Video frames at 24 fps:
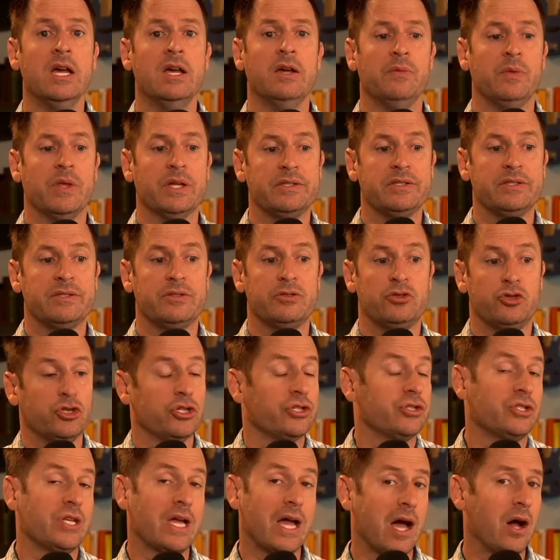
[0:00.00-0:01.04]
That's
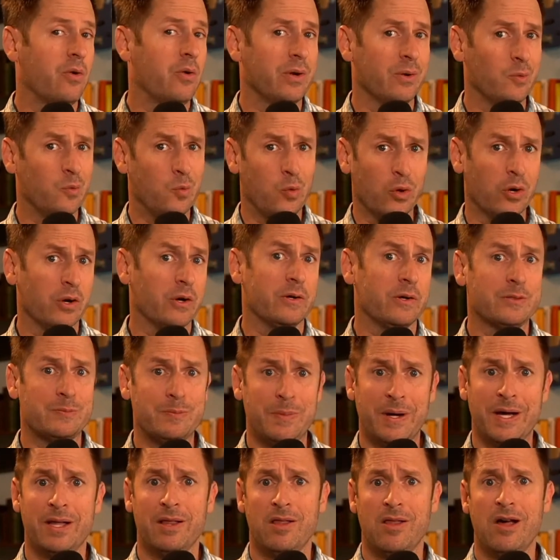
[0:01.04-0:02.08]
just how it works
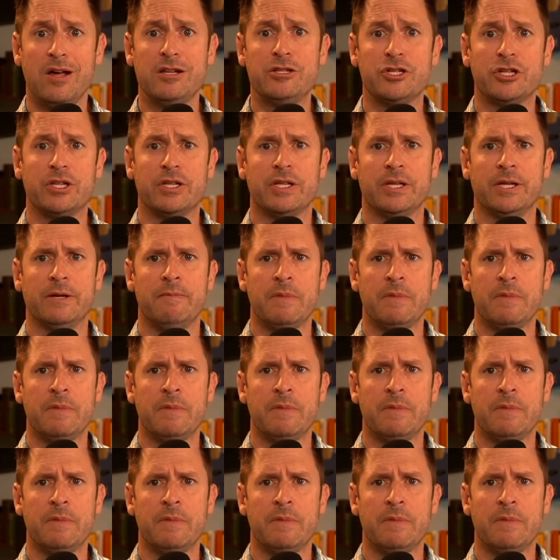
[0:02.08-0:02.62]
biologically.